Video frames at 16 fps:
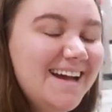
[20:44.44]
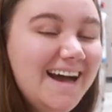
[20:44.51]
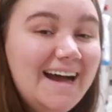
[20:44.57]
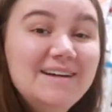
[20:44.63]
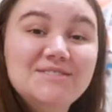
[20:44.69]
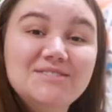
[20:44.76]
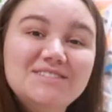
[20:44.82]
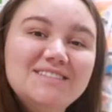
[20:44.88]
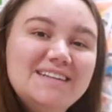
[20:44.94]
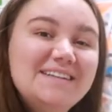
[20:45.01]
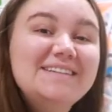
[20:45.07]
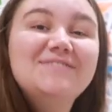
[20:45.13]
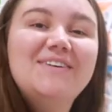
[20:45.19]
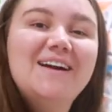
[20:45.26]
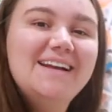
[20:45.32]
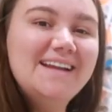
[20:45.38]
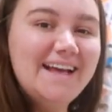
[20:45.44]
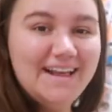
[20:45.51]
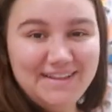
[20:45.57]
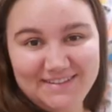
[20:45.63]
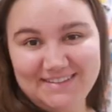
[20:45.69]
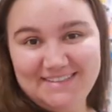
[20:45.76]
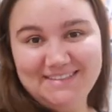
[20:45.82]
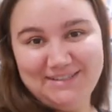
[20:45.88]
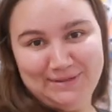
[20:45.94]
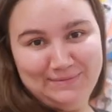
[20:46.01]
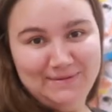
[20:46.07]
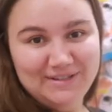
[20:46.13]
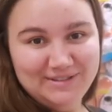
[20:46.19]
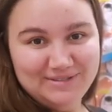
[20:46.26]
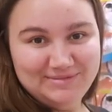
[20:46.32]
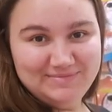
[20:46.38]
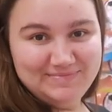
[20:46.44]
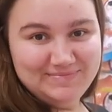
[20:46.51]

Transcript: I'm just trying to find a healthy dinner meal.